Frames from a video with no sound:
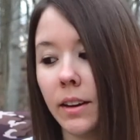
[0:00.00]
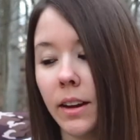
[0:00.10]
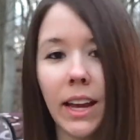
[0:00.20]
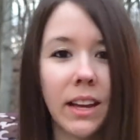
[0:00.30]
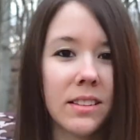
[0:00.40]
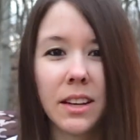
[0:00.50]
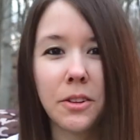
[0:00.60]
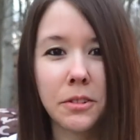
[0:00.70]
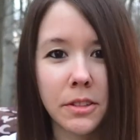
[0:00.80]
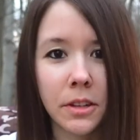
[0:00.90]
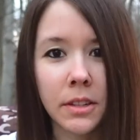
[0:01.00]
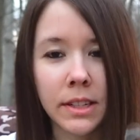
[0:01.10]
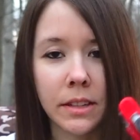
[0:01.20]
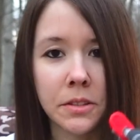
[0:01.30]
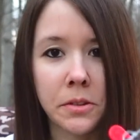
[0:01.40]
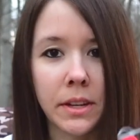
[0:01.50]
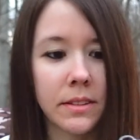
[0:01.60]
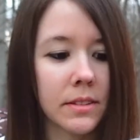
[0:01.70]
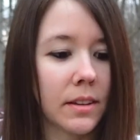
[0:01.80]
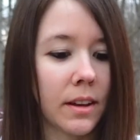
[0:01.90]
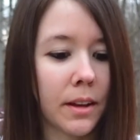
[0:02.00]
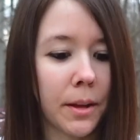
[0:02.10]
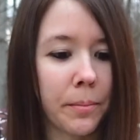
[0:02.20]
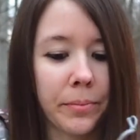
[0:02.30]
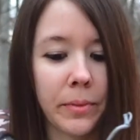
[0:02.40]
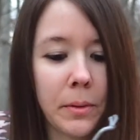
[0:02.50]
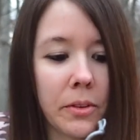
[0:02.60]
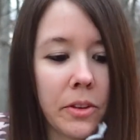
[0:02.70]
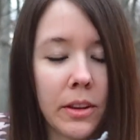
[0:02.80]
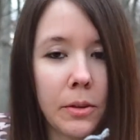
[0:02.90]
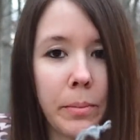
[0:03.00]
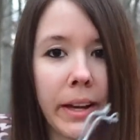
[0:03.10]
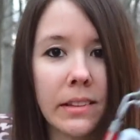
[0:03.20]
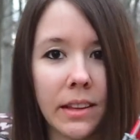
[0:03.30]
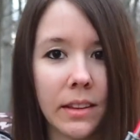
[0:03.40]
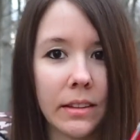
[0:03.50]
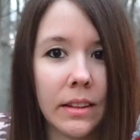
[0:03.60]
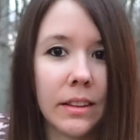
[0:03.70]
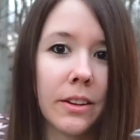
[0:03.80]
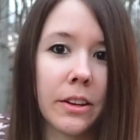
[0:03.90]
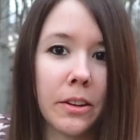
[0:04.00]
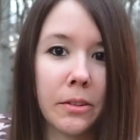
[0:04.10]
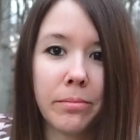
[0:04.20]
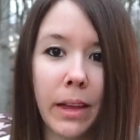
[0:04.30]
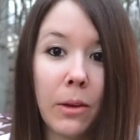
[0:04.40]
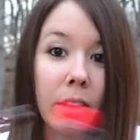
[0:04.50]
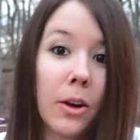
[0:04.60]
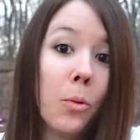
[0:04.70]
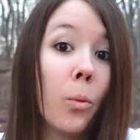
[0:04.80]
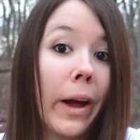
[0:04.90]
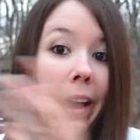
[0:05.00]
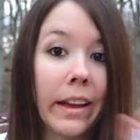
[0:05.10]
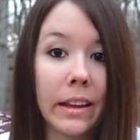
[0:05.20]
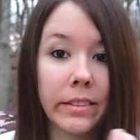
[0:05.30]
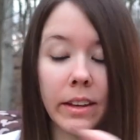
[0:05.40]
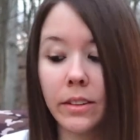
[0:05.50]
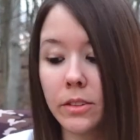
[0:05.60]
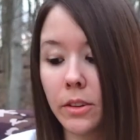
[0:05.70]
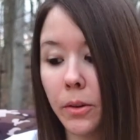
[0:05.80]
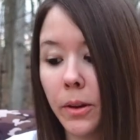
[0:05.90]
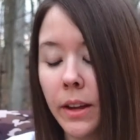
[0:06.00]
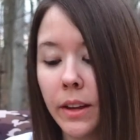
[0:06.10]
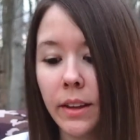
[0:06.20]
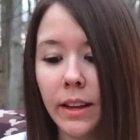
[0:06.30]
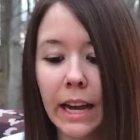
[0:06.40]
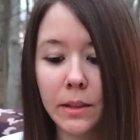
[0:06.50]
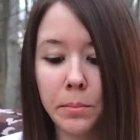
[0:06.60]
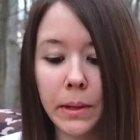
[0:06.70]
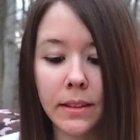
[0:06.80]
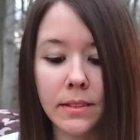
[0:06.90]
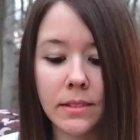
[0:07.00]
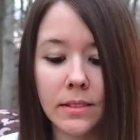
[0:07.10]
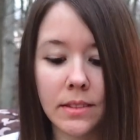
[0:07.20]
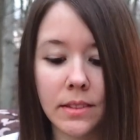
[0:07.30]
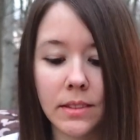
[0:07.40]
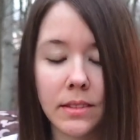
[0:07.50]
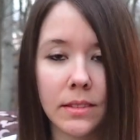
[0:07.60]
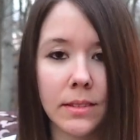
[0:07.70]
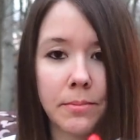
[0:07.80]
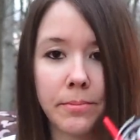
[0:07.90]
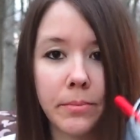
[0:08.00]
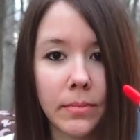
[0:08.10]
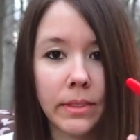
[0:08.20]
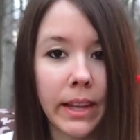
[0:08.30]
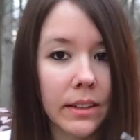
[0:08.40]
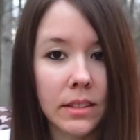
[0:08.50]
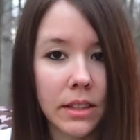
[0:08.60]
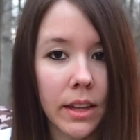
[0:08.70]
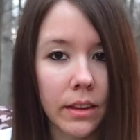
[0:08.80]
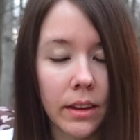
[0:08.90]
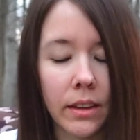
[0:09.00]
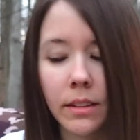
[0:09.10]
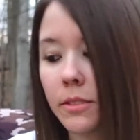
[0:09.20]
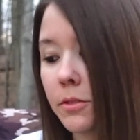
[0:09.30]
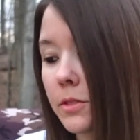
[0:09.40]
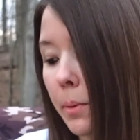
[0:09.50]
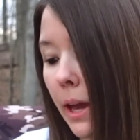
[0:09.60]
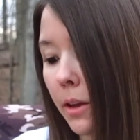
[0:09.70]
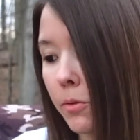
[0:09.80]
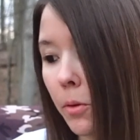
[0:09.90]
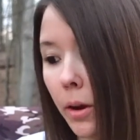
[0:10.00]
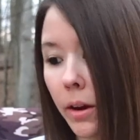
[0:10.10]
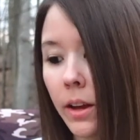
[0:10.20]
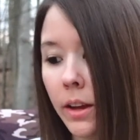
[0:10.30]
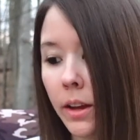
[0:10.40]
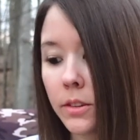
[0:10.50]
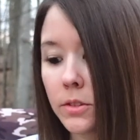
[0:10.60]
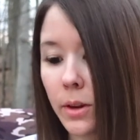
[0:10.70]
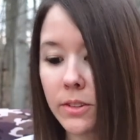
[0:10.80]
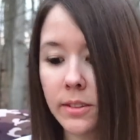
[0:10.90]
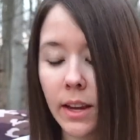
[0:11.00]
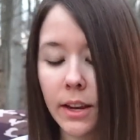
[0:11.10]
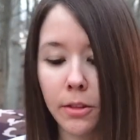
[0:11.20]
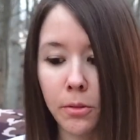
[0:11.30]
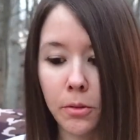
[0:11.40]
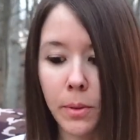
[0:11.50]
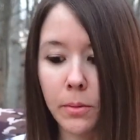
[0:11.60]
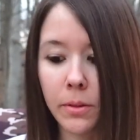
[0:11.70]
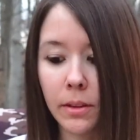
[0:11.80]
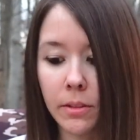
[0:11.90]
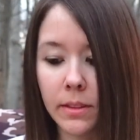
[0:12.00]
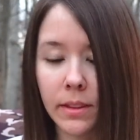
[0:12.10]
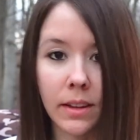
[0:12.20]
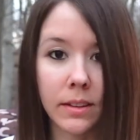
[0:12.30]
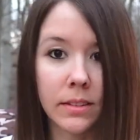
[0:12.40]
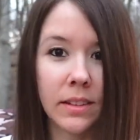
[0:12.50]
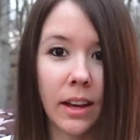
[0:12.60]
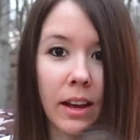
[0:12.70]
I can't say no to doll accessories, especially little bikes like these. Like, they're cute. They don't weigh anything, so at the bins, this is next to nothing to pay for. So I just kind of threw them in with everything else.